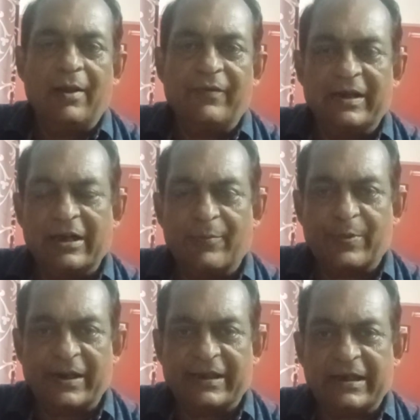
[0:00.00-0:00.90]

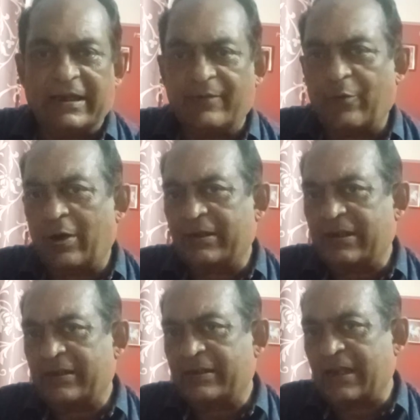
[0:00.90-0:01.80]
fingerprinting in
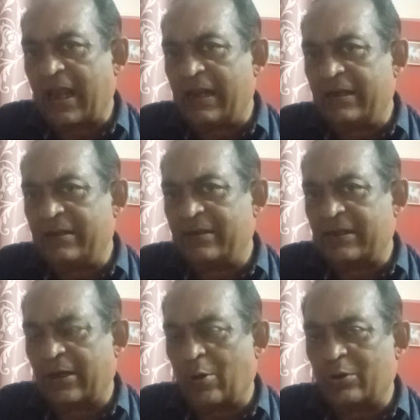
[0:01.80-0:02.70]
forensic science
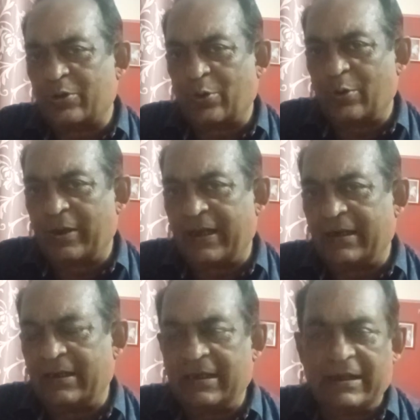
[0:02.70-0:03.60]
and also
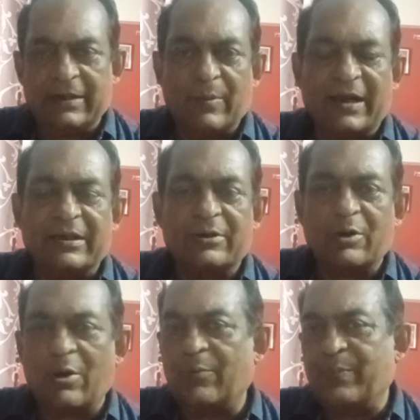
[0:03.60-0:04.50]
in the matters
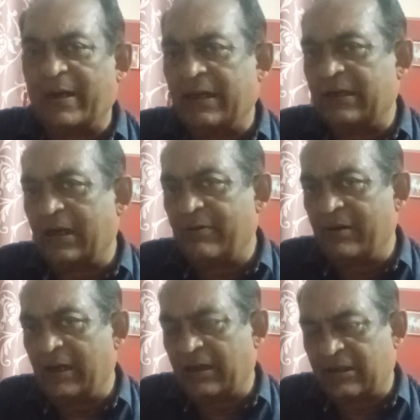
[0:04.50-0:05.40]
of parental
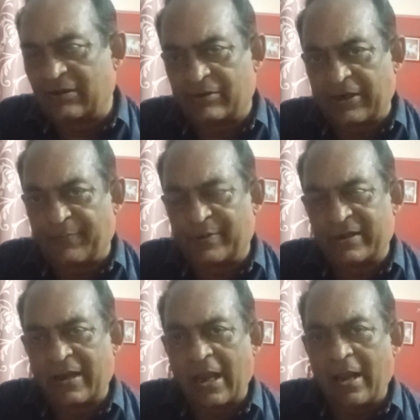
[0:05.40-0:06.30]

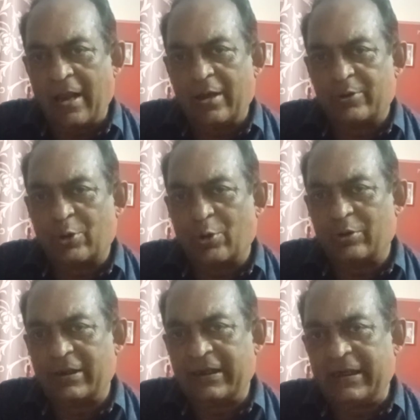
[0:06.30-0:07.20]
relationships. So
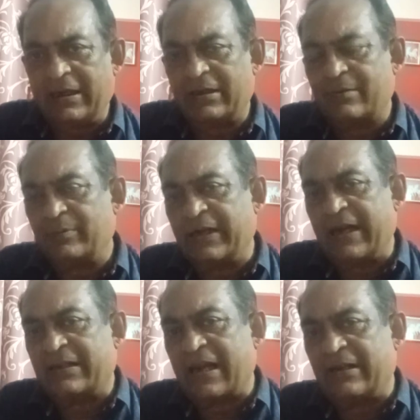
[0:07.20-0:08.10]
the
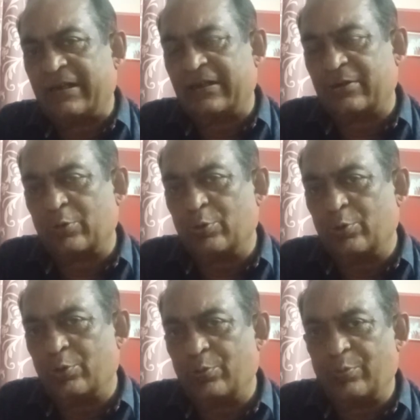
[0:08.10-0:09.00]
great scientist
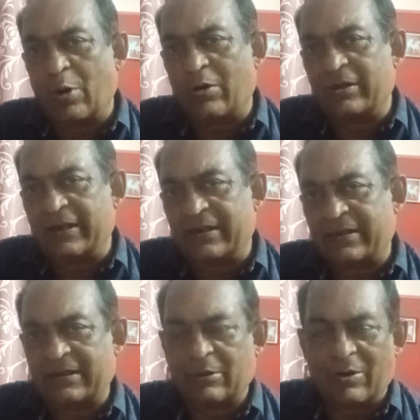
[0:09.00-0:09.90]
who brought
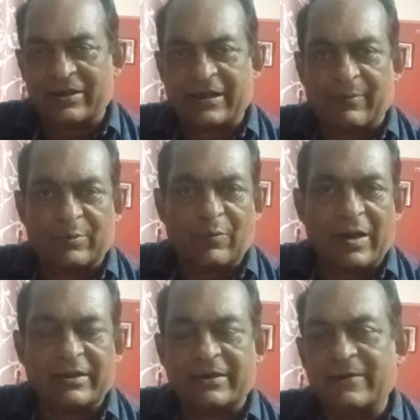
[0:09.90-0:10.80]
this concept
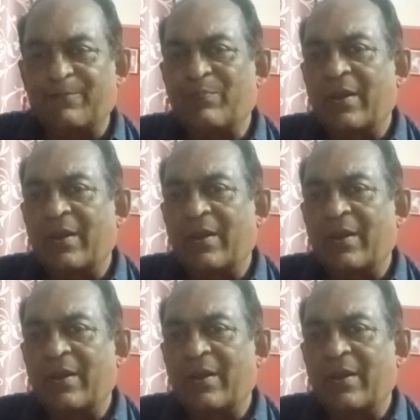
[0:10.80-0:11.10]
was